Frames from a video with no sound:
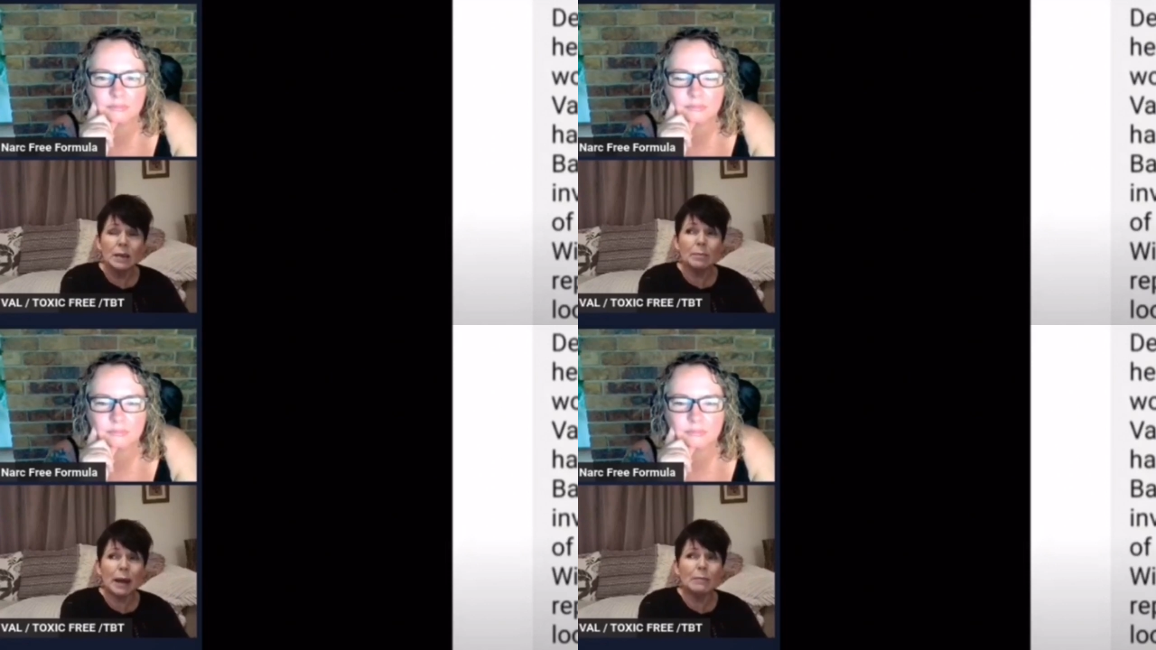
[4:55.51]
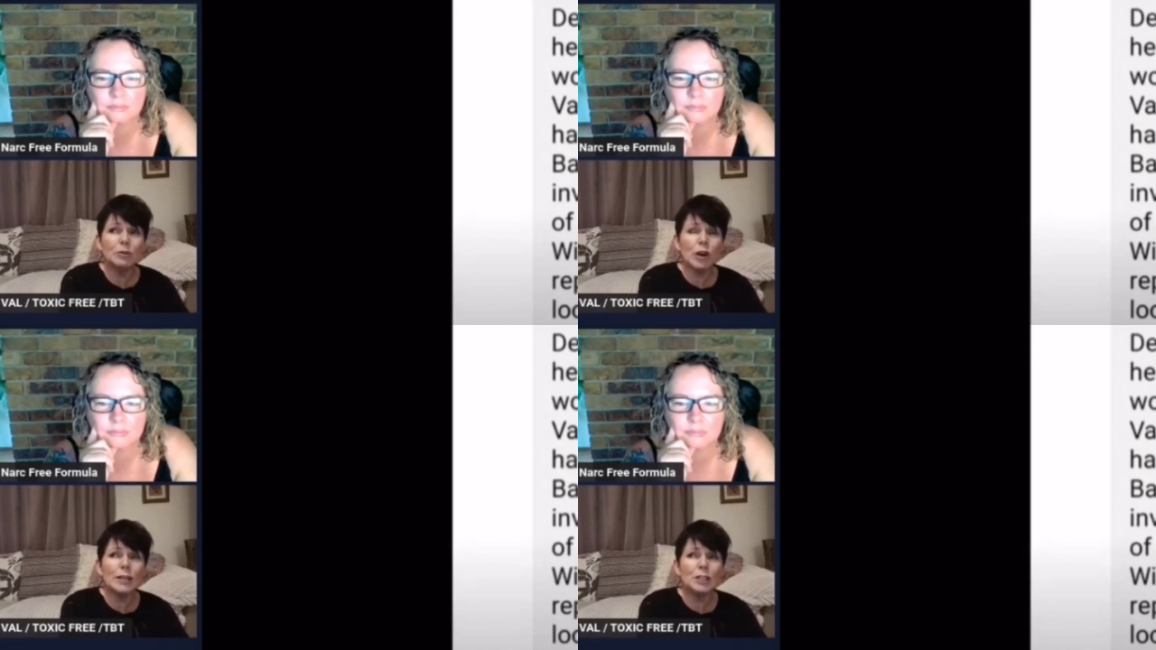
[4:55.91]
Speaker 1: Bam
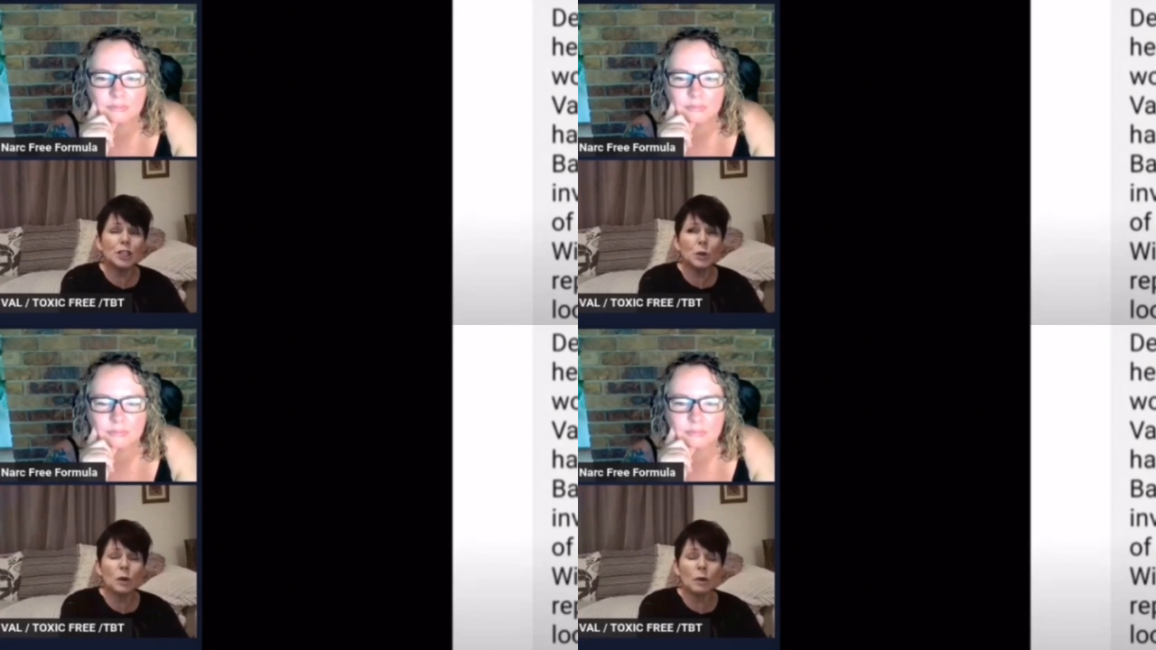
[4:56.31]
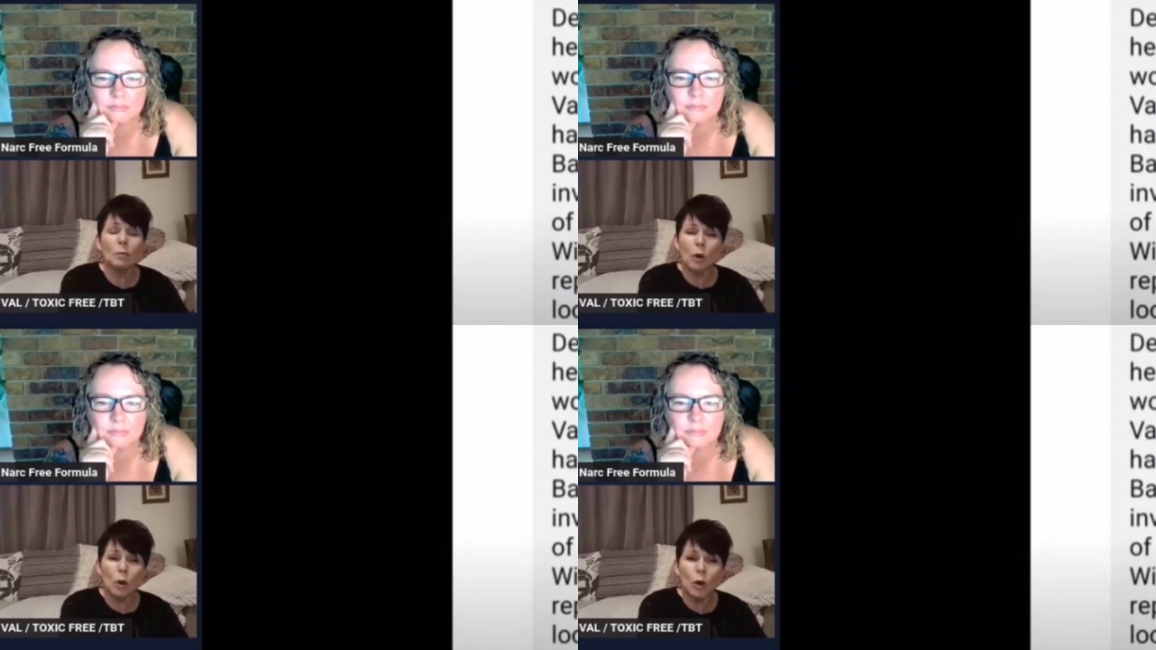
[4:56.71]
tried to do a
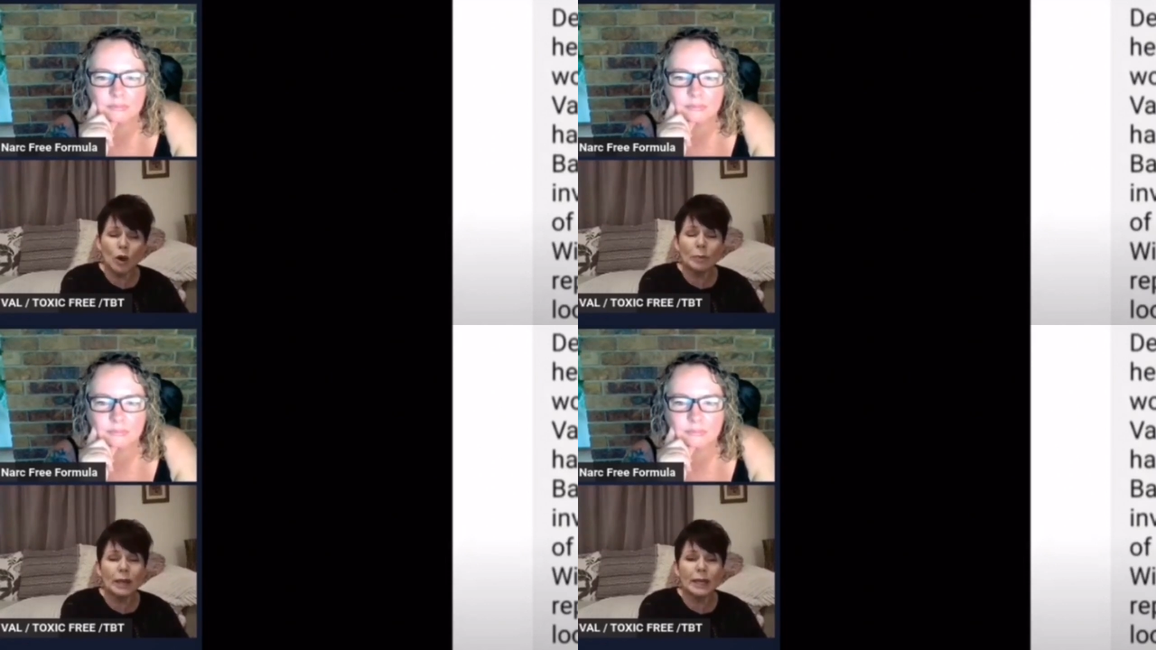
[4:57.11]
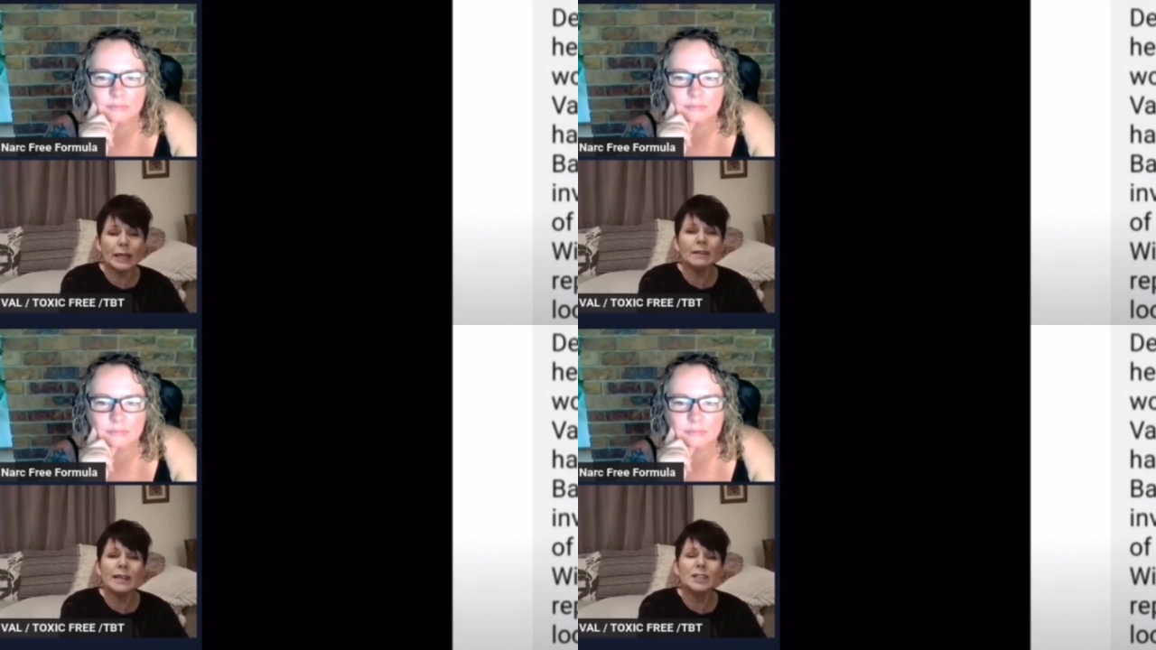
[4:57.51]
report on me,
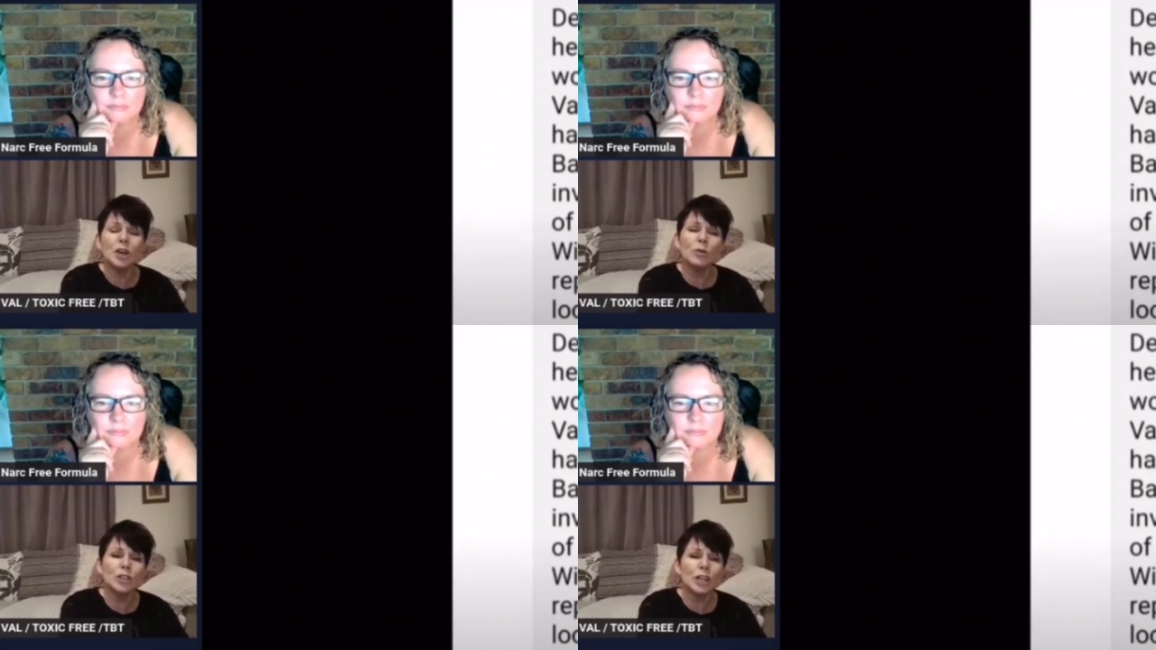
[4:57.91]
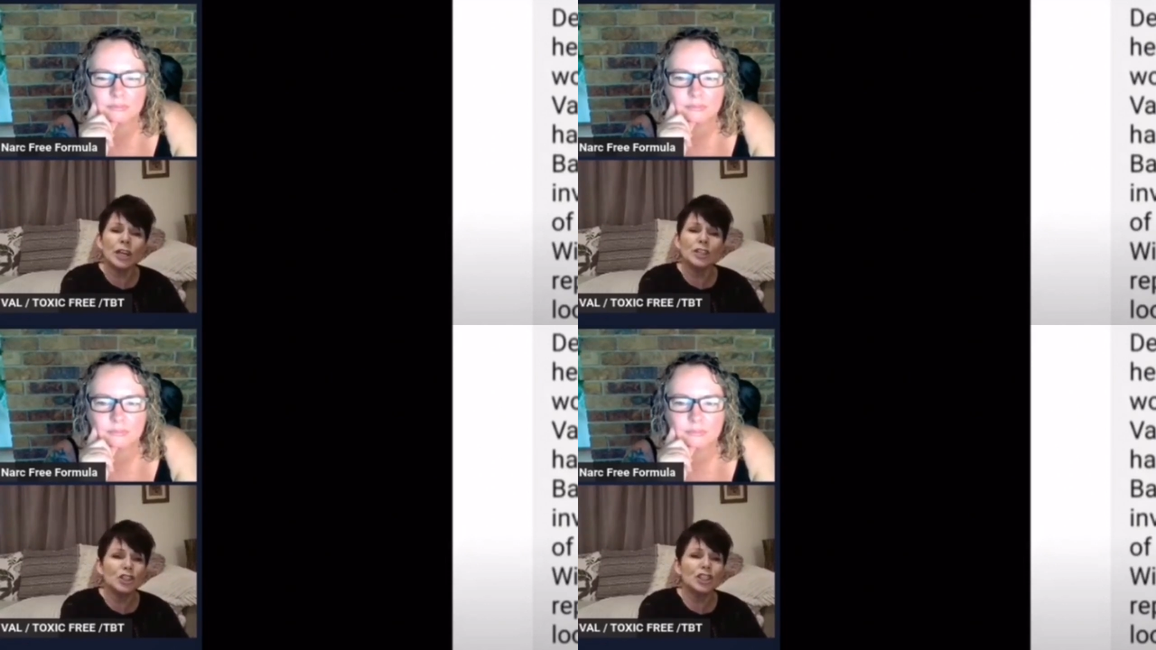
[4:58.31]
and they told
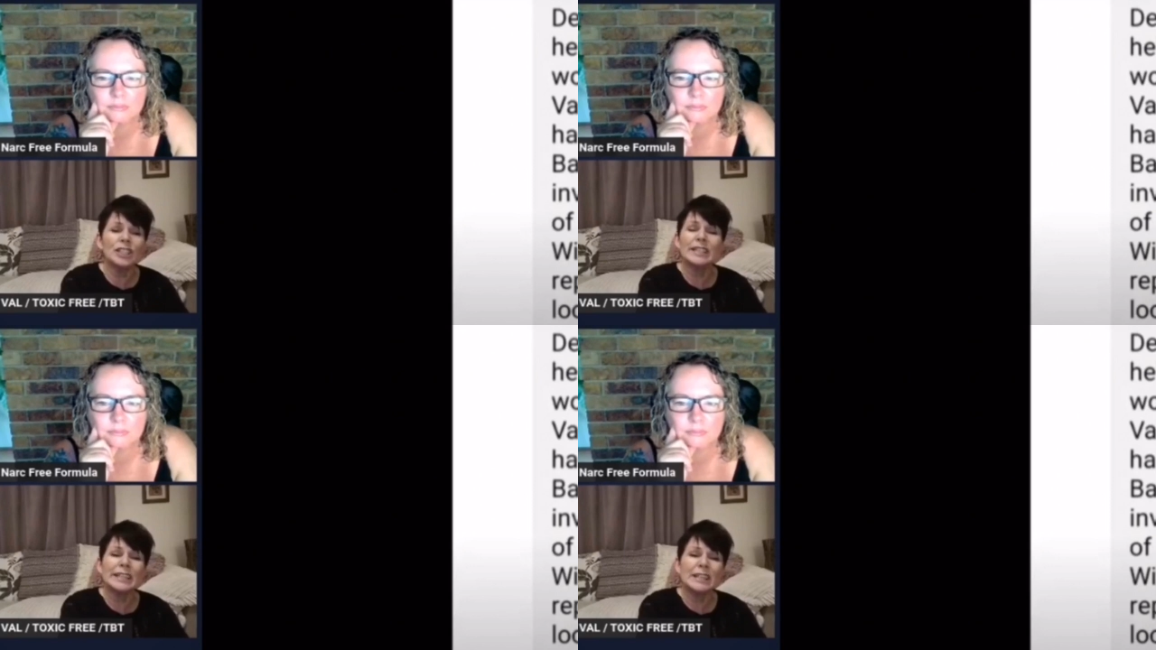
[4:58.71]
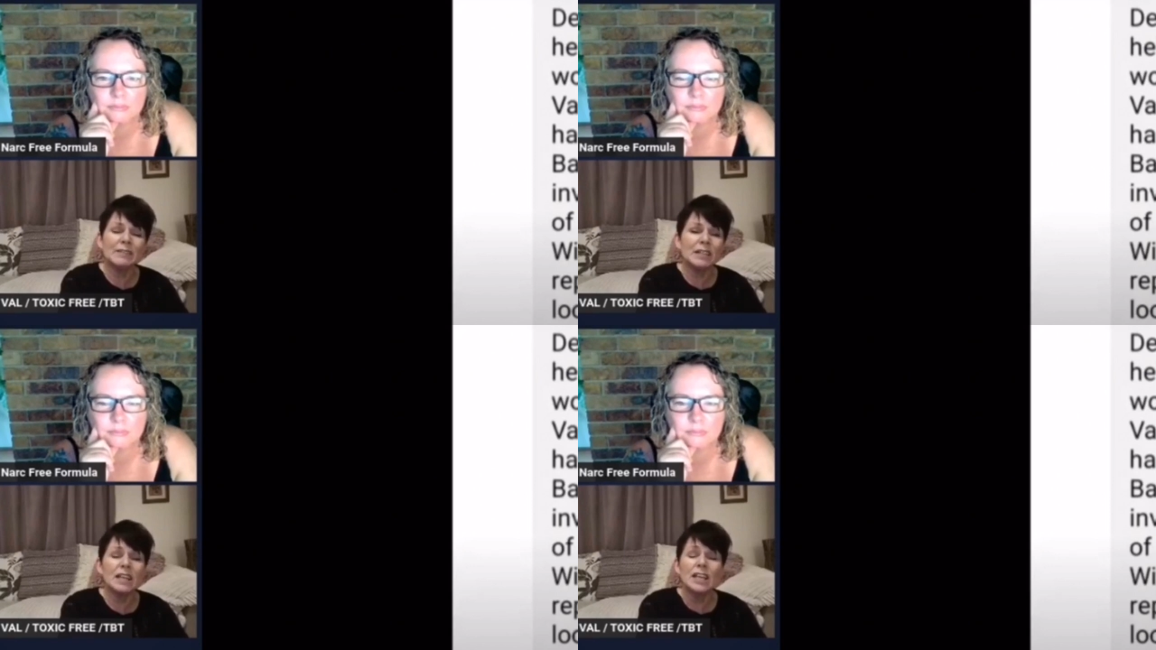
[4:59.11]
her just to leave
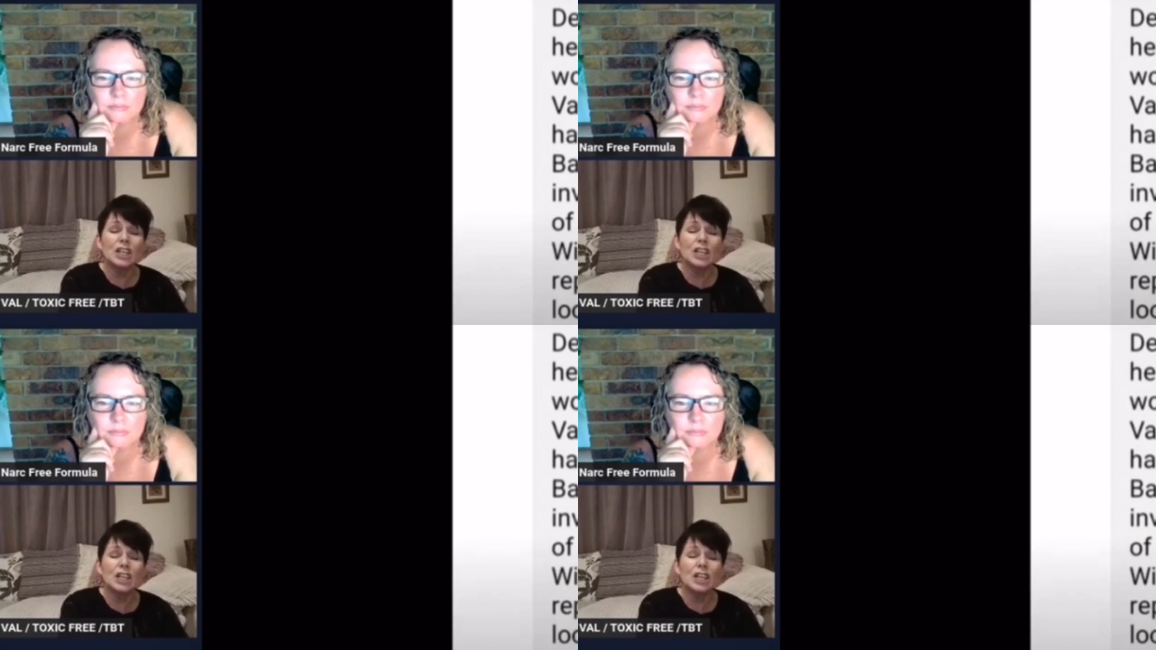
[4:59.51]
it.